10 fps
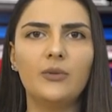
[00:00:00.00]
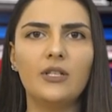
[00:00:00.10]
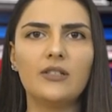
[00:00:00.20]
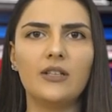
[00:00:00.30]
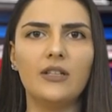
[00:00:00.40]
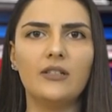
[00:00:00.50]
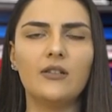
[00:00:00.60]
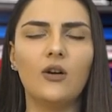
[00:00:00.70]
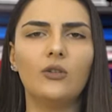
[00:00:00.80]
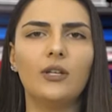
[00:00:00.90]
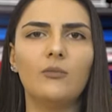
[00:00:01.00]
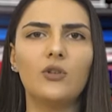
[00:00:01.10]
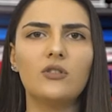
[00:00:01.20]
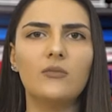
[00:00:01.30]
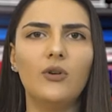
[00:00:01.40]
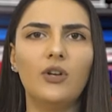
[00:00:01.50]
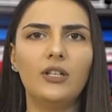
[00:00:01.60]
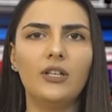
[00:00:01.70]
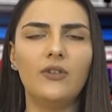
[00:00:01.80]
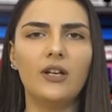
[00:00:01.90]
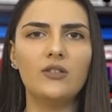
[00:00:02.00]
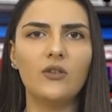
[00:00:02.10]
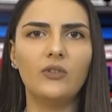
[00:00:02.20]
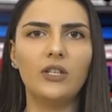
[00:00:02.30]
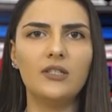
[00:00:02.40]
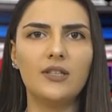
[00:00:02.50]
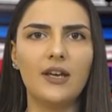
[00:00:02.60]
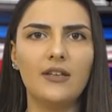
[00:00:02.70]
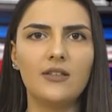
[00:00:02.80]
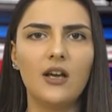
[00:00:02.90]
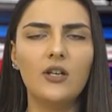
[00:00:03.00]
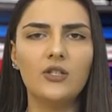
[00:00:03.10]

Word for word: presents all the most important events of these days.